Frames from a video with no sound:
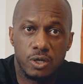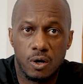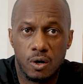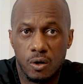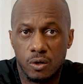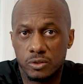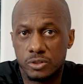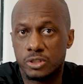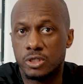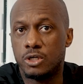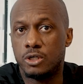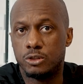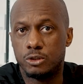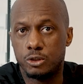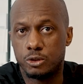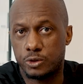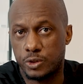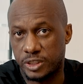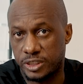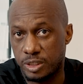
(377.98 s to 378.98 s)
calls,
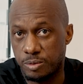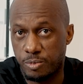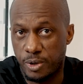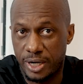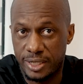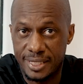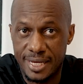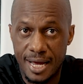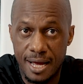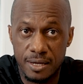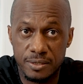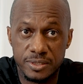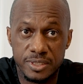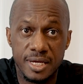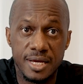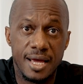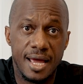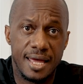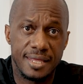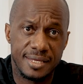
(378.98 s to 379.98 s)
nutrition breakdowns,
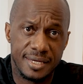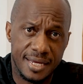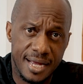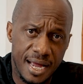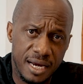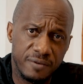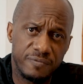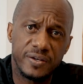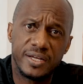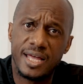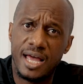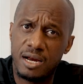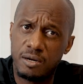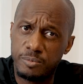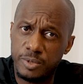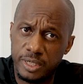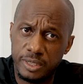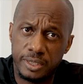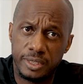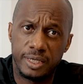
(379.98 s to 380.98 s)
and the kind of
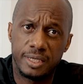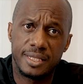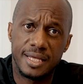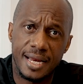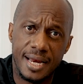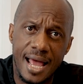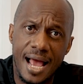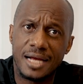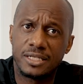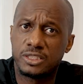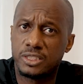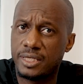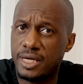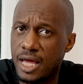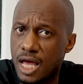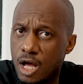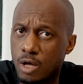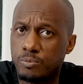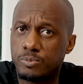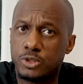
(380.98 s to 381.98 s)
accountability that actually
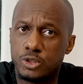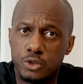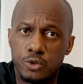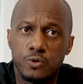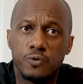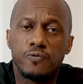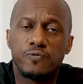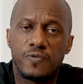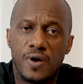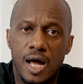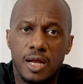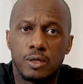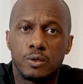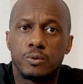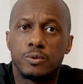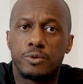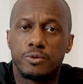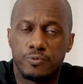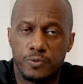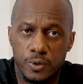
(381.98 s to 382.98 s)
helps you
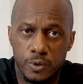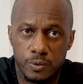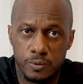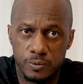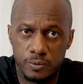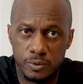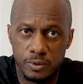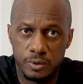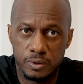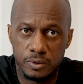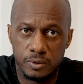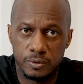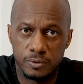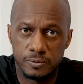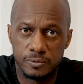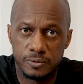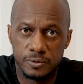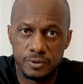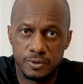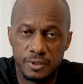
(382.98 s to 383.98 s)
follow through.
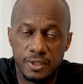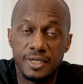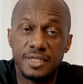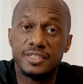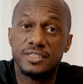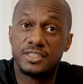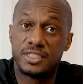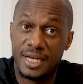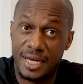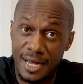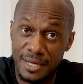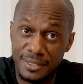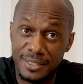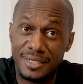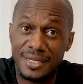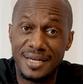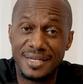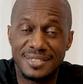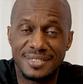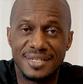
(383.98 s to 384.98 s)
Check out the
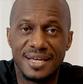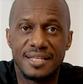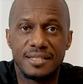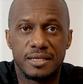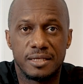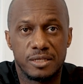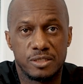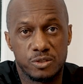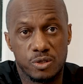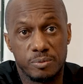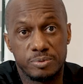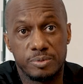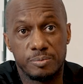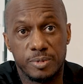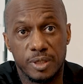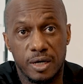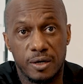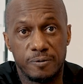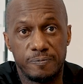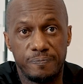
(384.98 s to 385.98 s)
links in the description
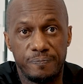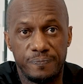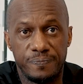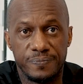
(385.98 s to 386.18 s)
below.